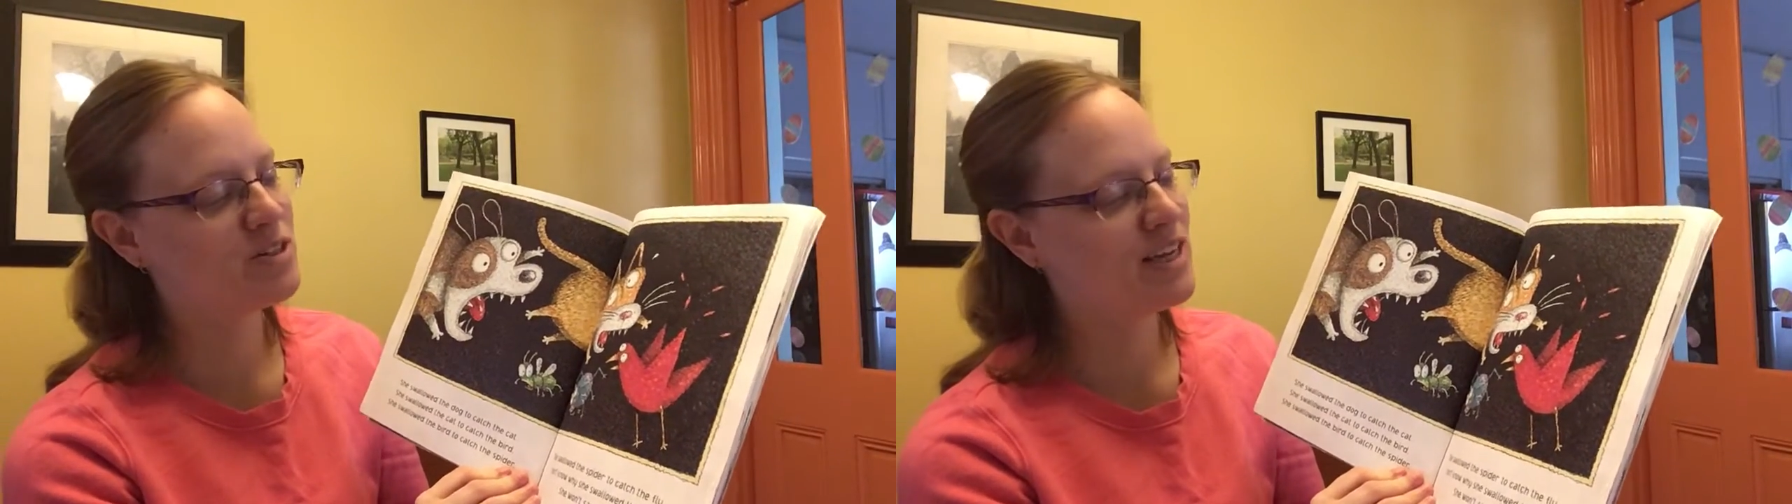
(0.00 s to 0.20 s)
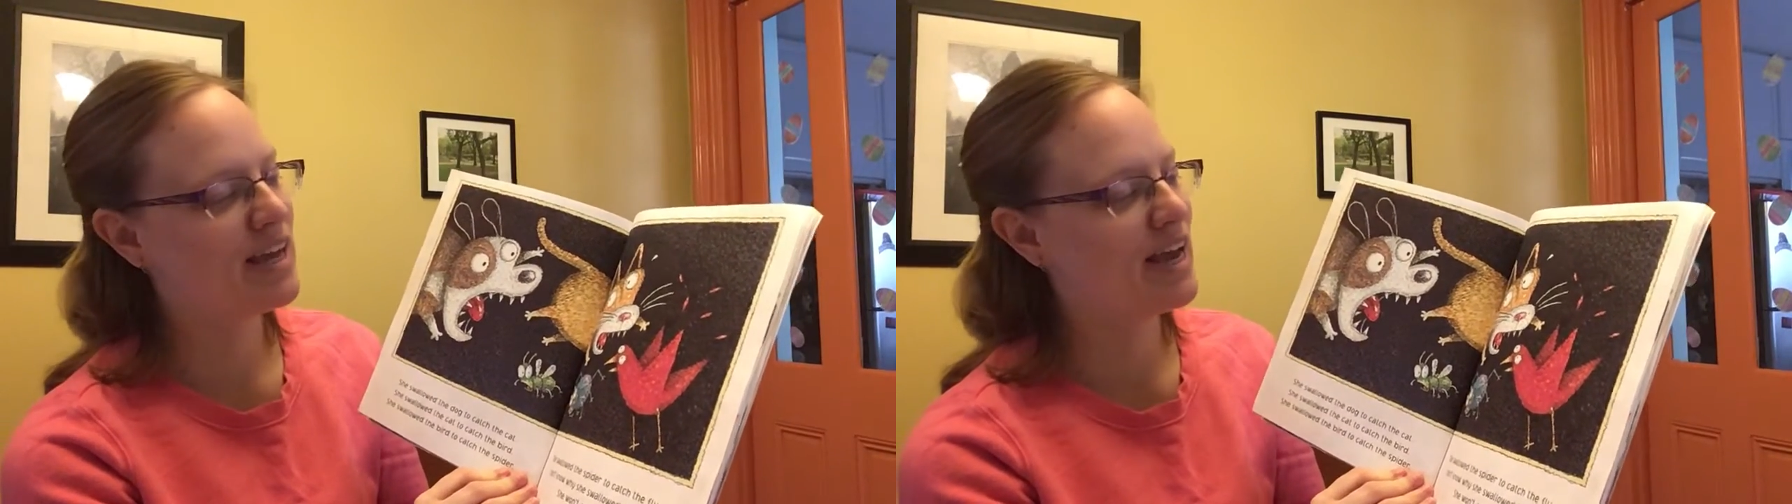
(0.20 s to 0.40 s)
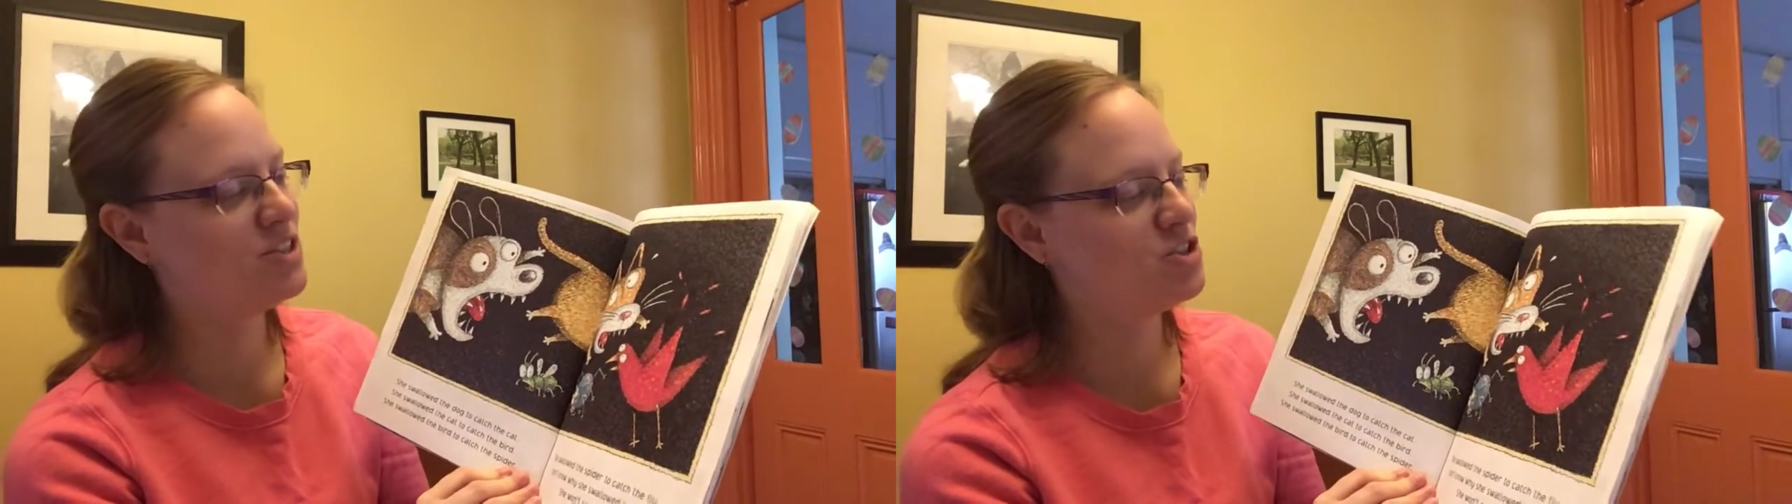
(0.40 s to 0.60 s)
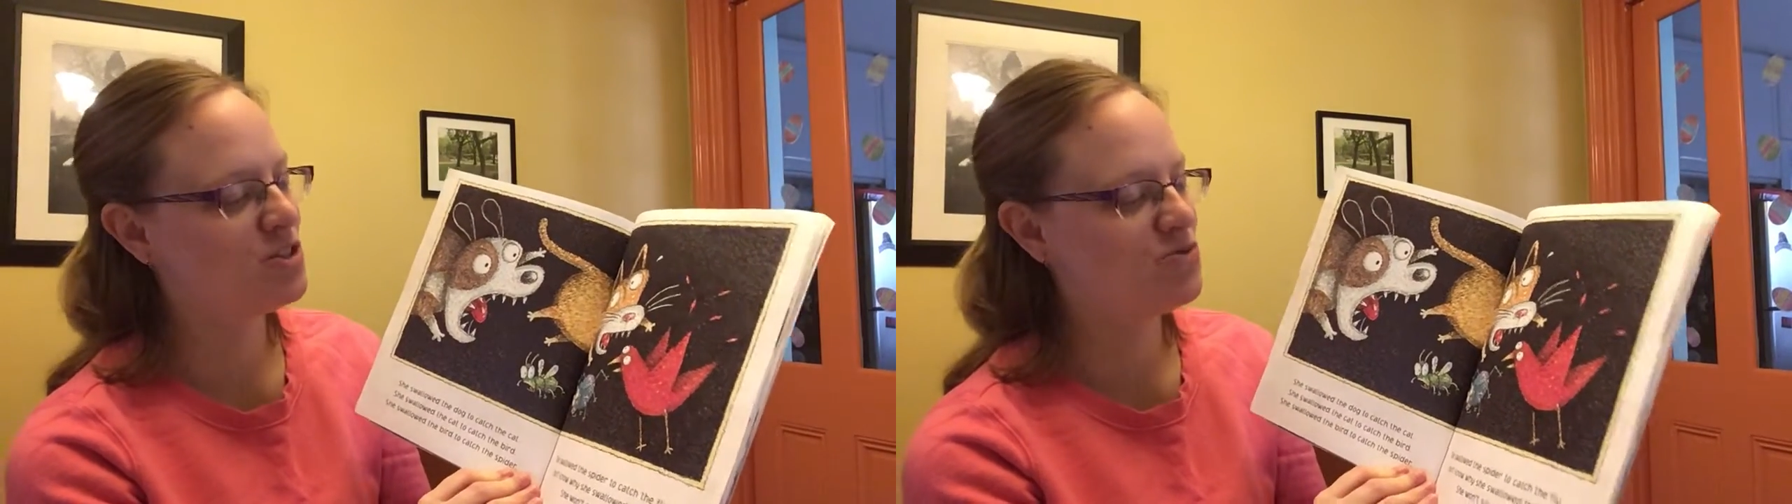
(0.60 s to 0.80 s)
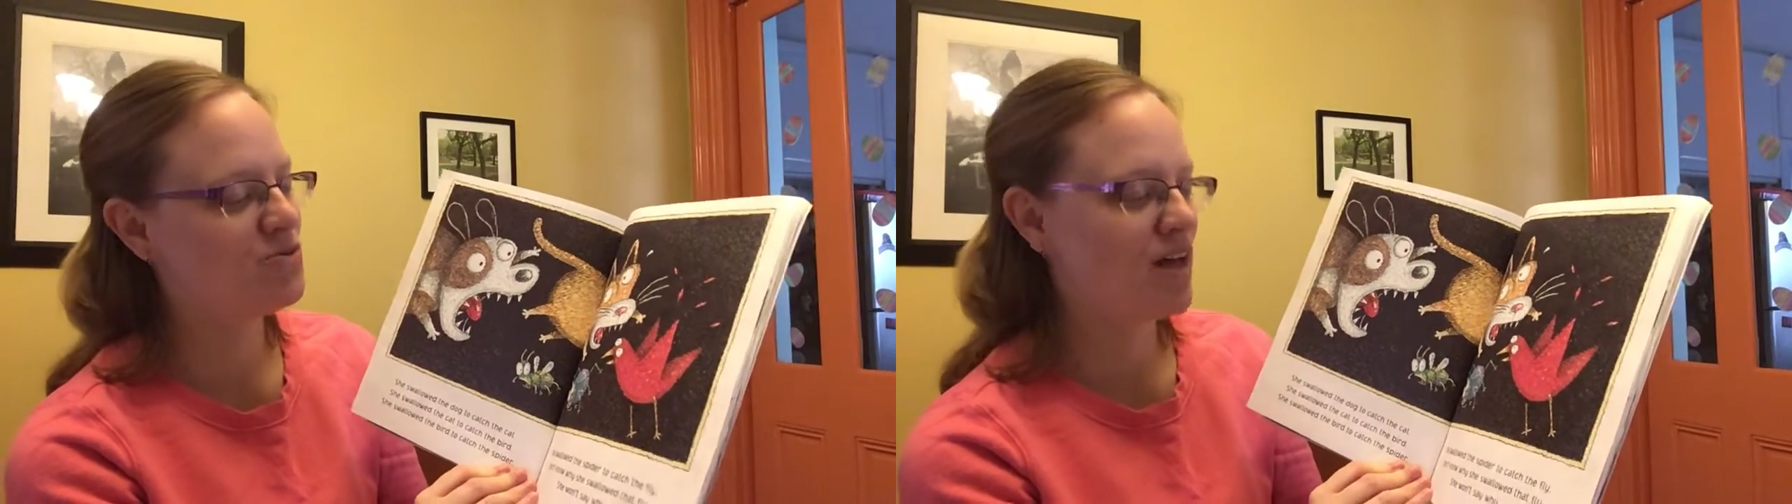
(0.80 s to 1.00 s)
to catch the
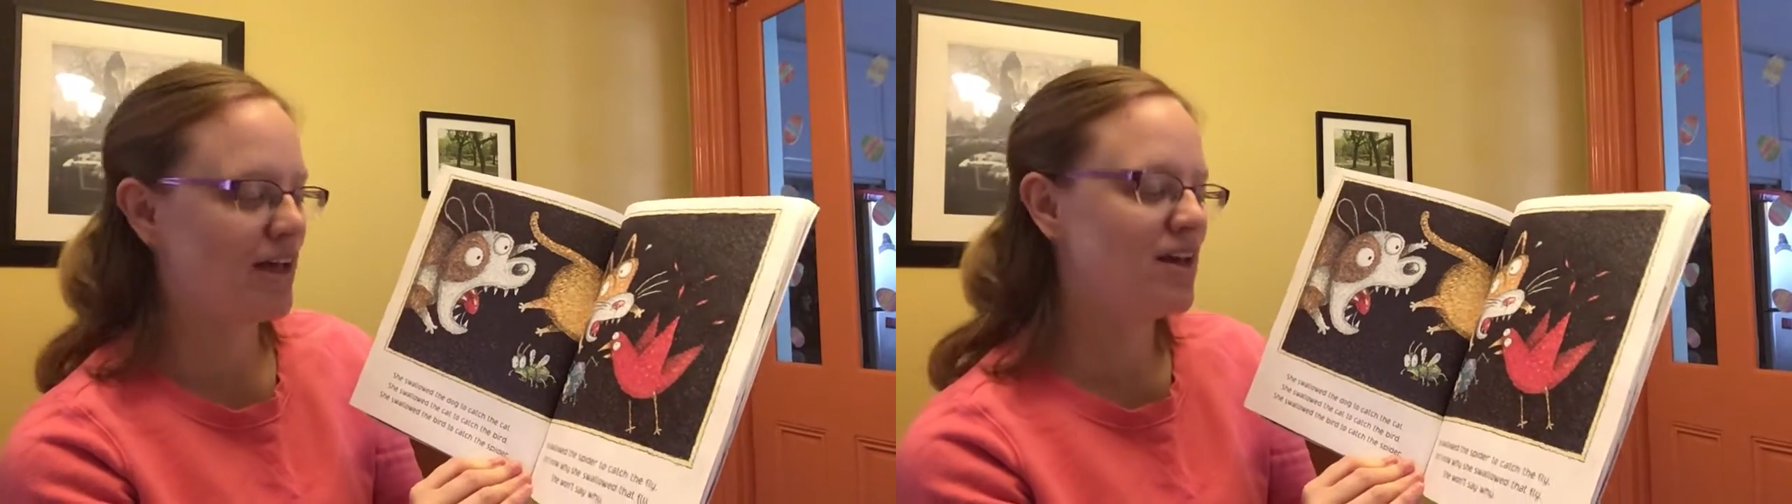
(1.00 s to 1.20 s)
fly.